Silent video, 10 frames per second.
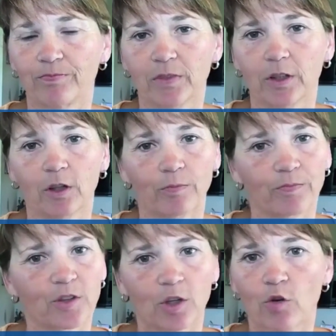
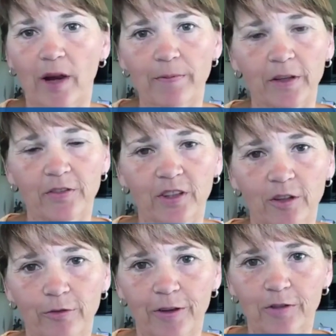It's a great place to
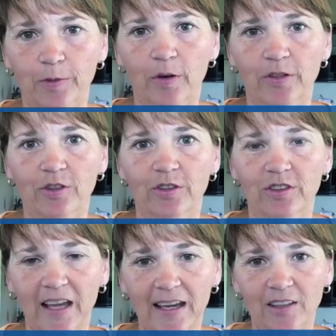get your Facebook
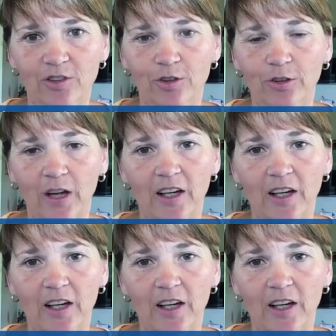questions answered.